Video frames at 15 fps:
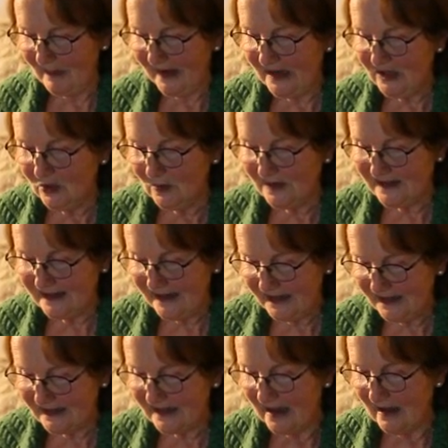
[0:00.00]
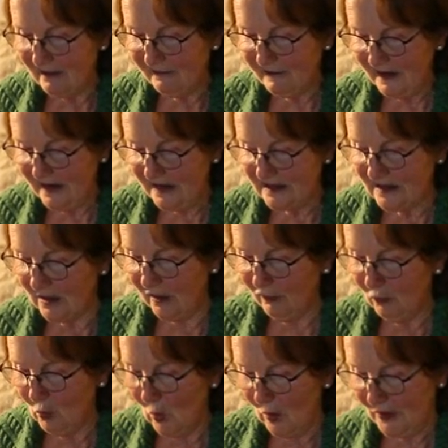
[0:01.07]
into six feet
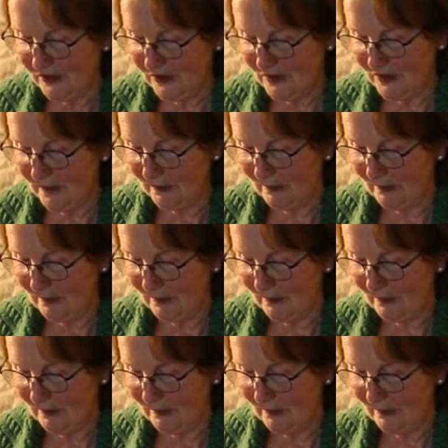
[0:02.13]
of water.